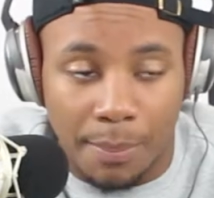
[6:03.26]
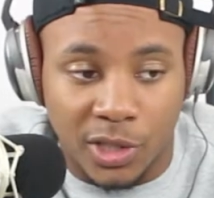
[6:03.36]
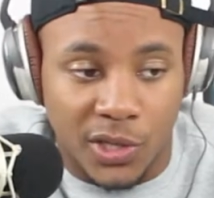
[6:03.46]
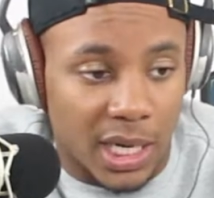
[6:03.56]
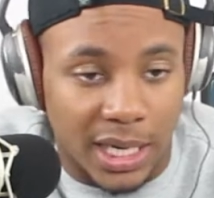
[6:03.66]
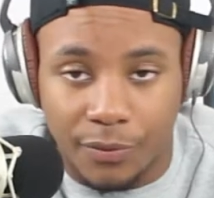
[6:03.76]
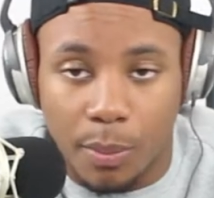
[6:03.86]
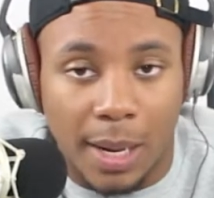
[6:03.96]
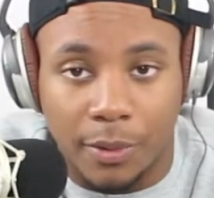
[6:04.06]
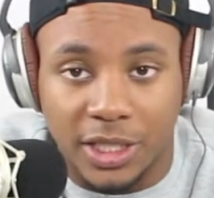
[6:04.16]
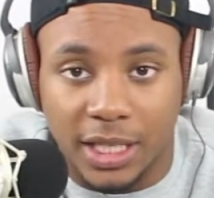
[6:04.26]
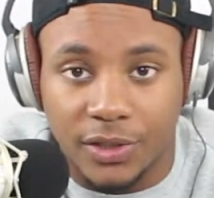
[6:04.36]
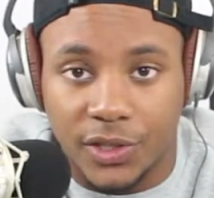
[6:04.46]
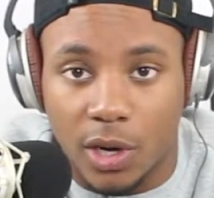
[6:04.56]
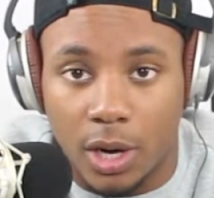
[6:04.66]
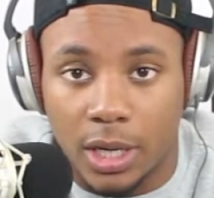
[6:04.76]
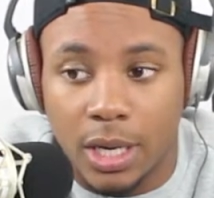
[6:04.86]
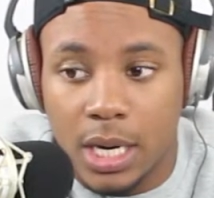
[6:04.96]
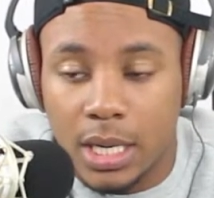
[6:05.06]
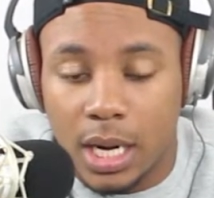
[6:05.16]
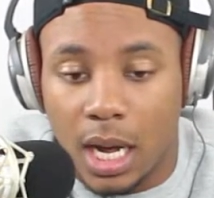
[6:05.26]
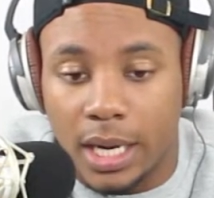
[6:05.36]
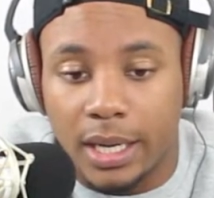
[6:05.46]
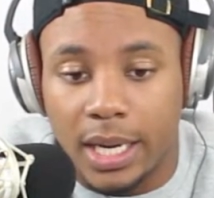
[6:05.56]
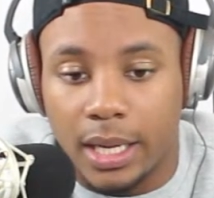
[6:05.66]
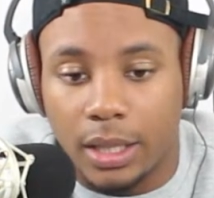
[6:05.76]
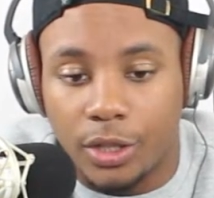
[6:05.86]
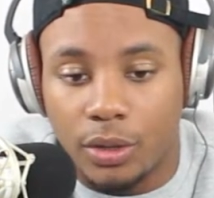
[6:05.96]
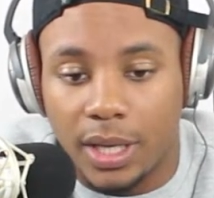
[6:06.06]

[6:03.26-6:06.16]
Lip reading: just going to give you my projection starter, and